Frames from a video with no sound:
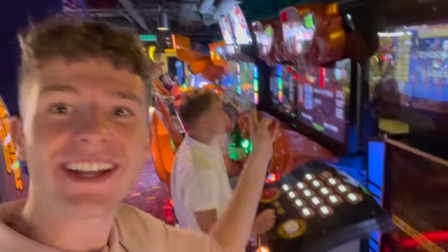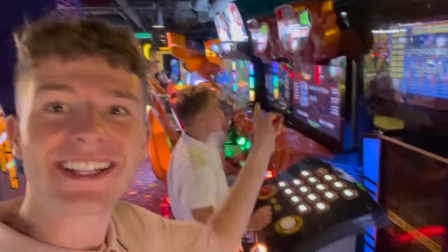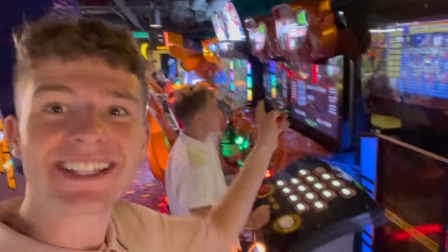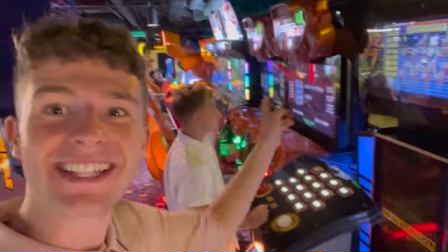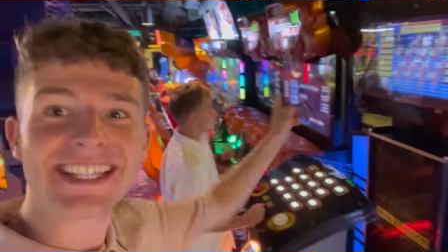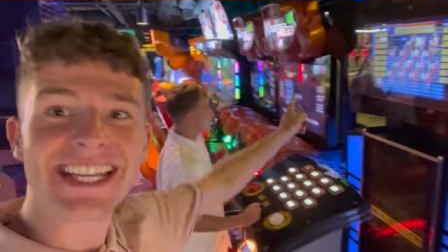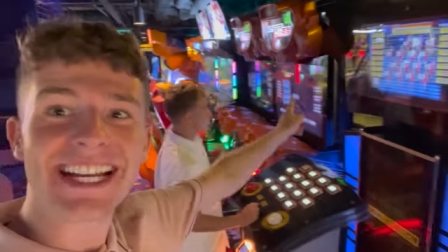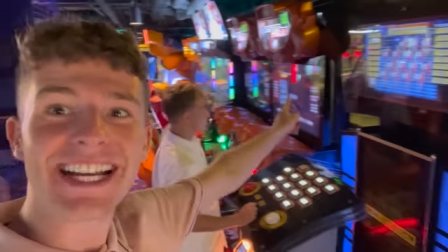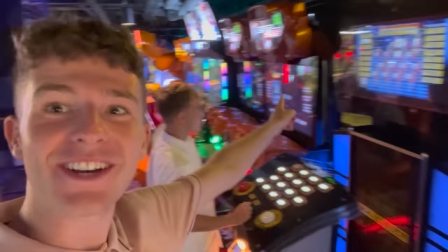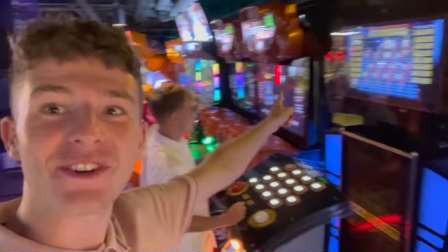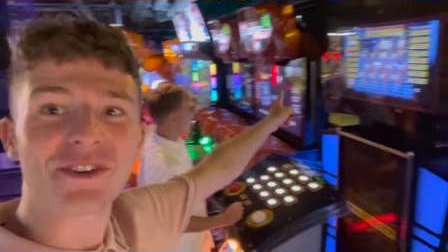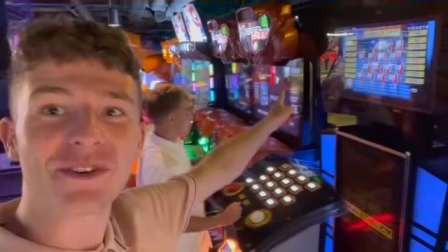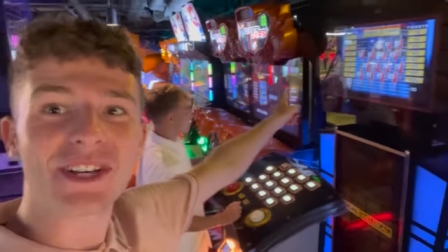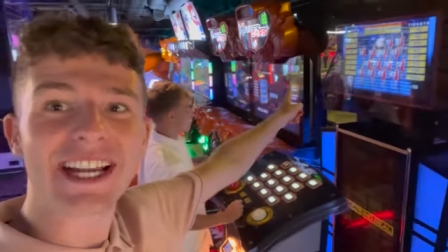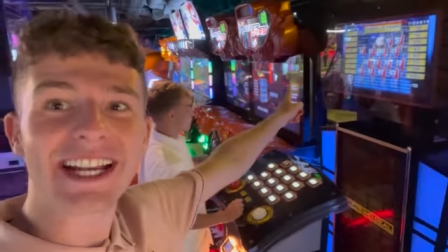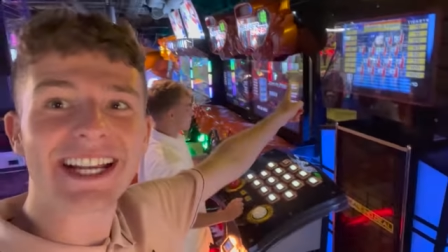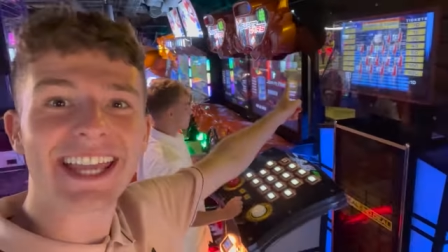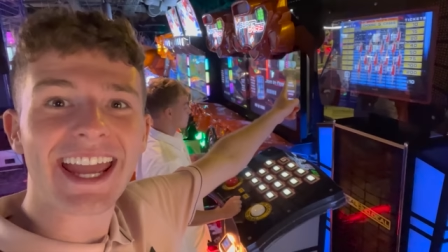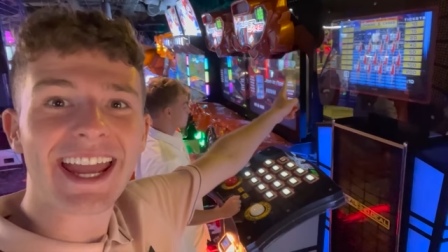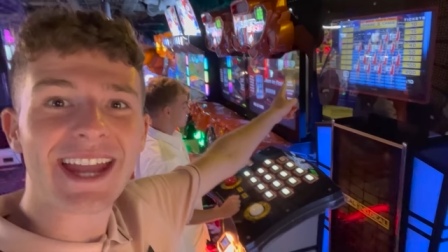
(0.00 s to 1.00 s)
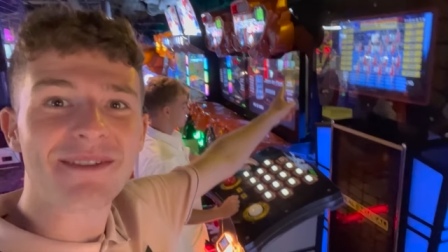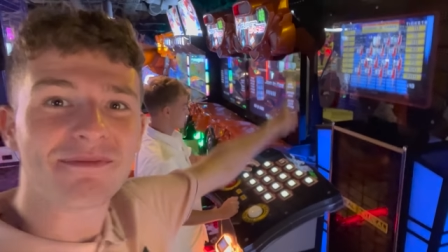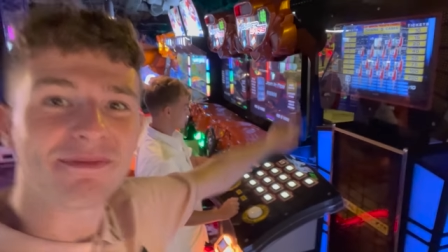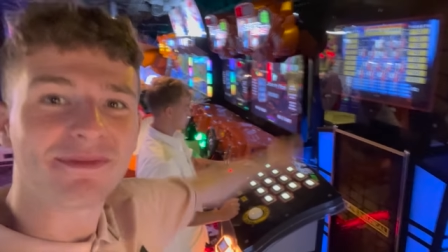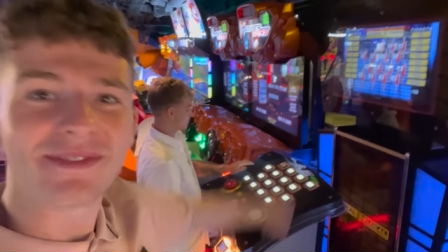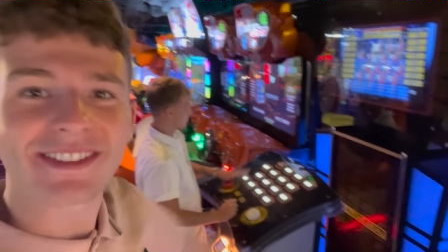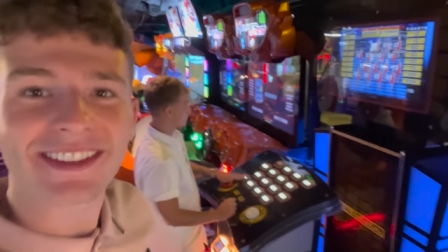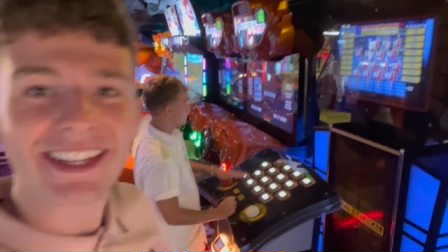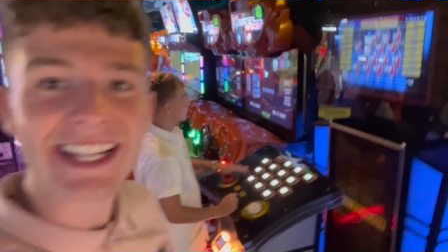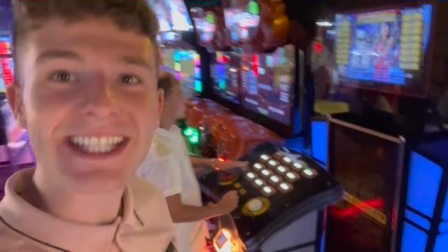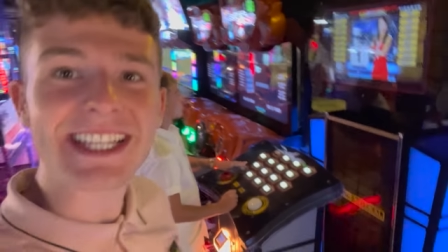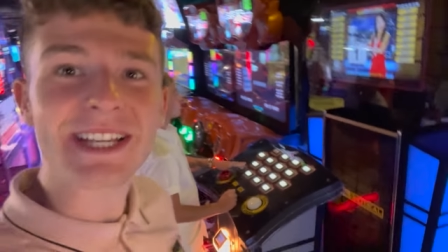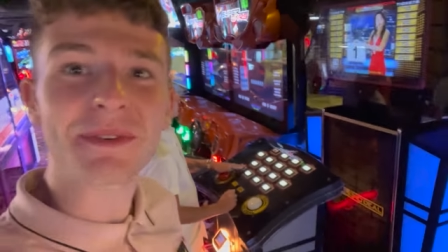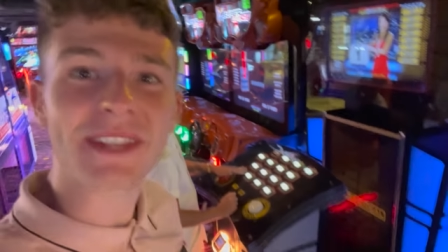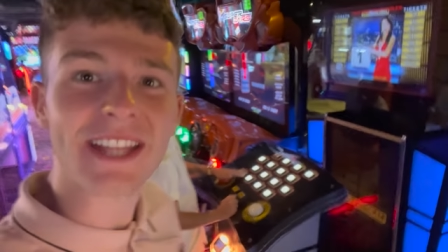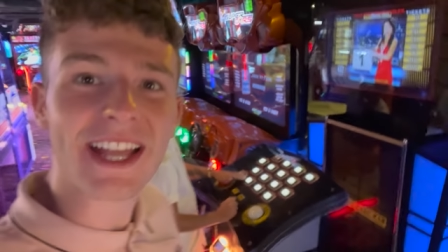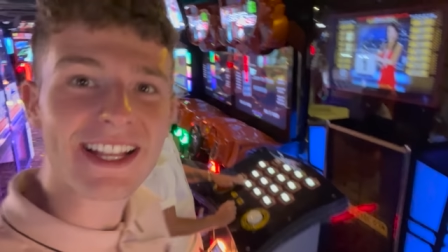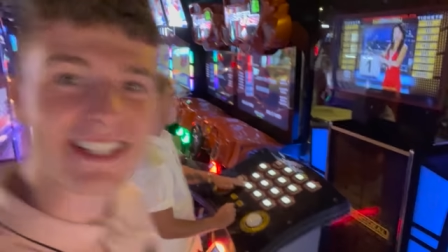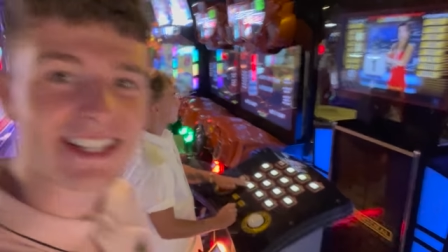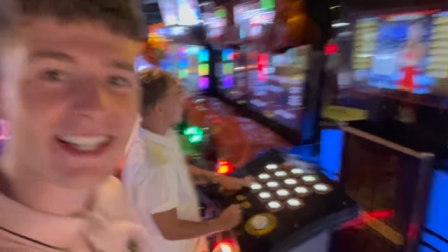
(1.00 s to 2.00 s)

It's a dealer no game. Let's see what that's